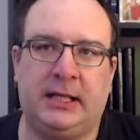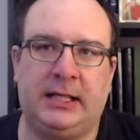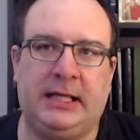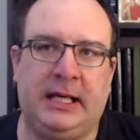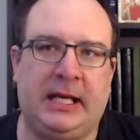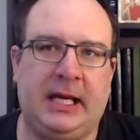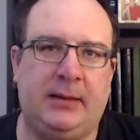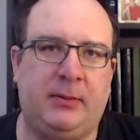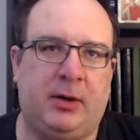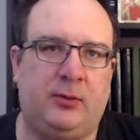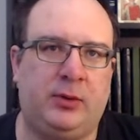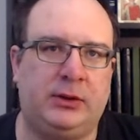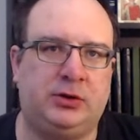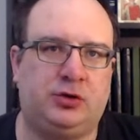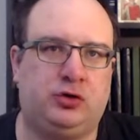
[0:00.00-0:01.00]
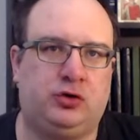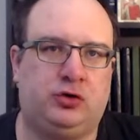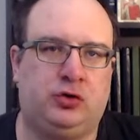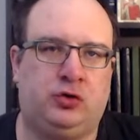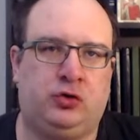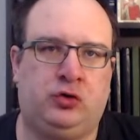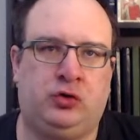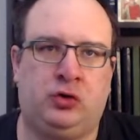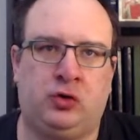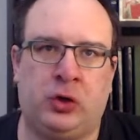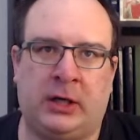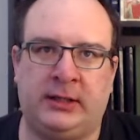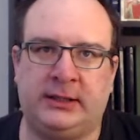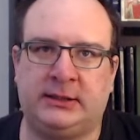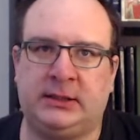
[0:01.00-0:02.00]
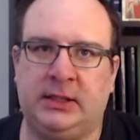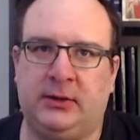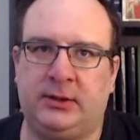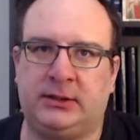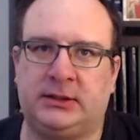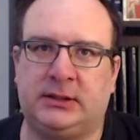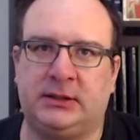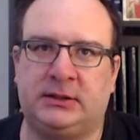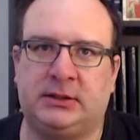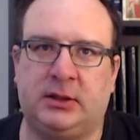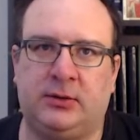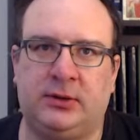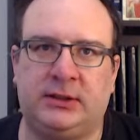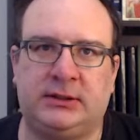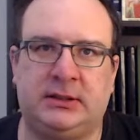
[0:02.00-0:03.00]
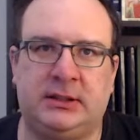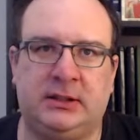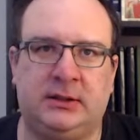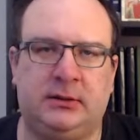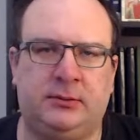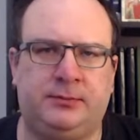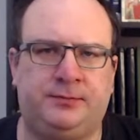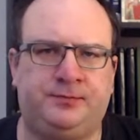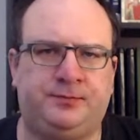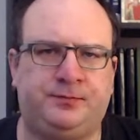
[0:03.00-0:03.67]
he came out with Traditionis Custodes in